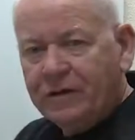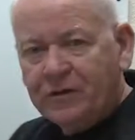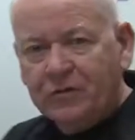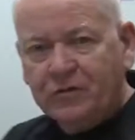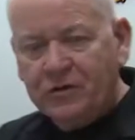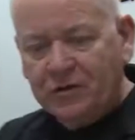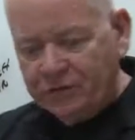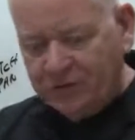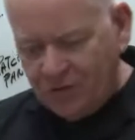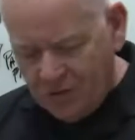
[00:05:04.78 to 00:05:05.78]
they used
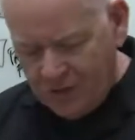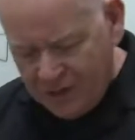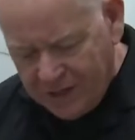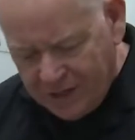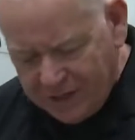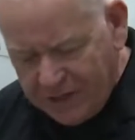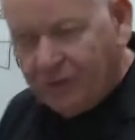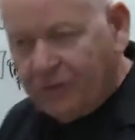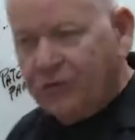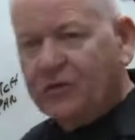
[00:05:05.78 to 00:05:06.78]
years ago. Now
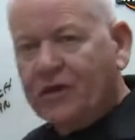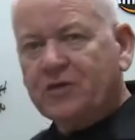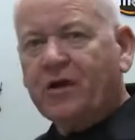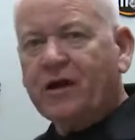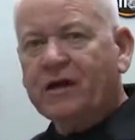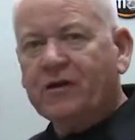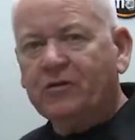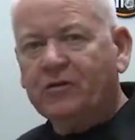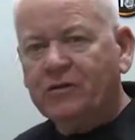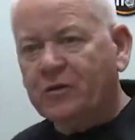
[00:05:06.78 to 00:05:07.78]
they use that
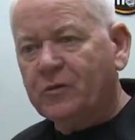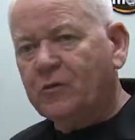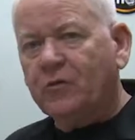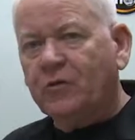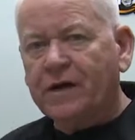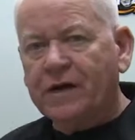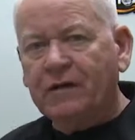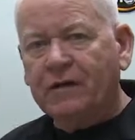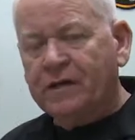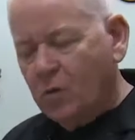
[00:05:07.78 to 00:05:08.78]
triangle as a symbol for an
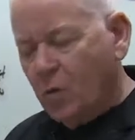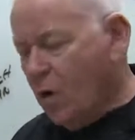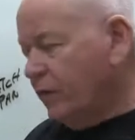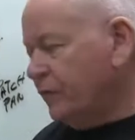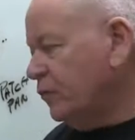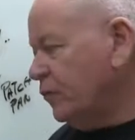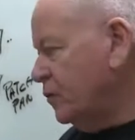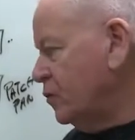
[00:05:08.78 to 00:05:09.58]
outlet in a wall. It's really